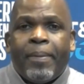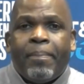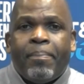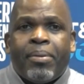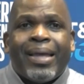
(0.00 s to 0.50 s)

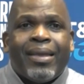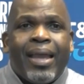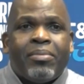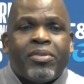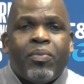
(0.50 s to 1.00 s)
playing the
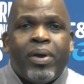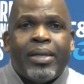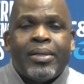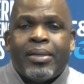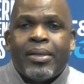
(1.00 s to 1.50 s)
game to
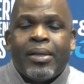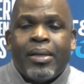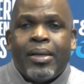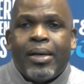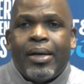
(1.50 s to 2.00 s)
win,
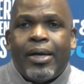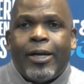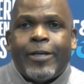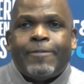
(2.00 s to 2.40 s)
uh,